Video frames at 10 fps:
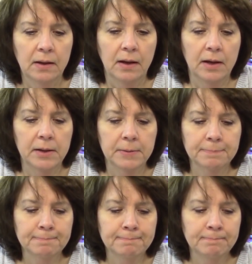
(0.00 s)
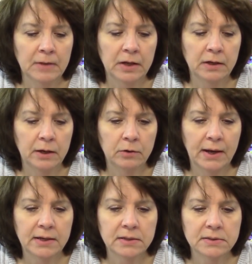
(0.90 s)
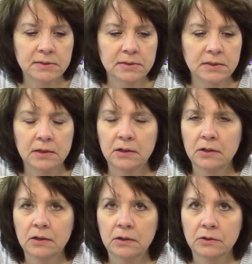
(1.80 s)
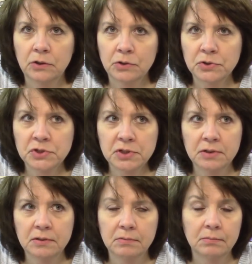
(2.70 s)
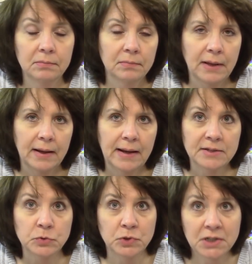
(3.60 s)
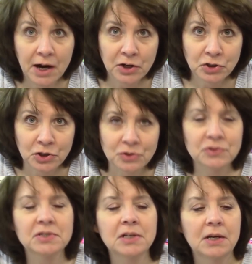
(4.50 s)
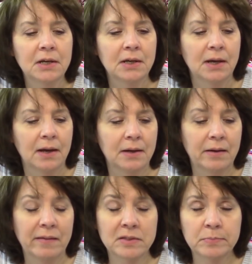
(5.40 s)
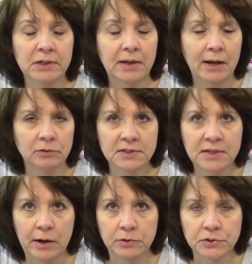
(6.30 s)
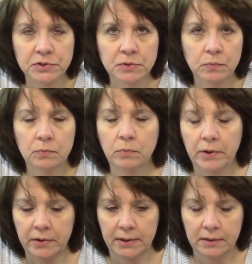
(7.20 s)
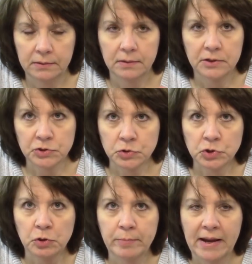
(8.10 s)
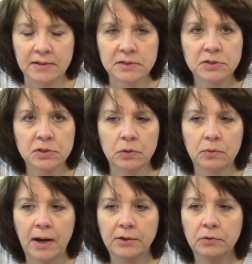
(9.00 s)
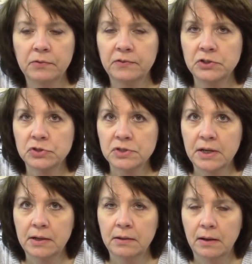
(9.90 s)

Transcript: Um, now as a nurse, as a retired nurse, uh, I've spent countless hours wearing a surgical mask so I know the features that